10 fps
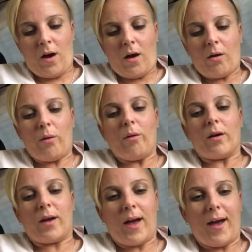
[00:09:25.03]
Okay,
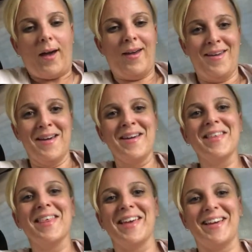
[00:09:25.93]
I
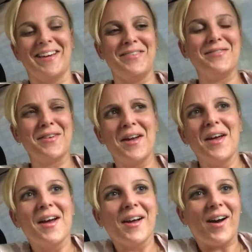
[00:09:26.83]
think I've
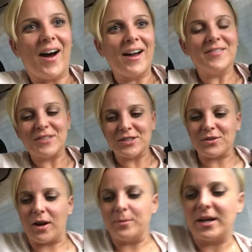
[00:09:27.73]
kind of
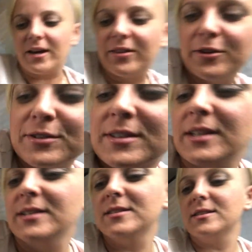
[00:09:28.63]
described how those
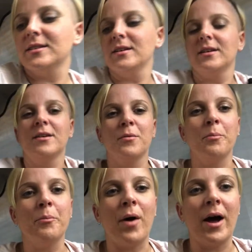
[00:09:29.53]
things
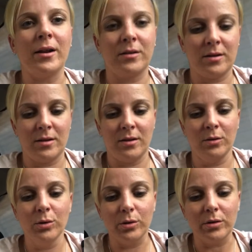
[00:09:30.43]
might
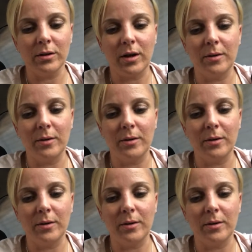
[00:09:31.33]
look.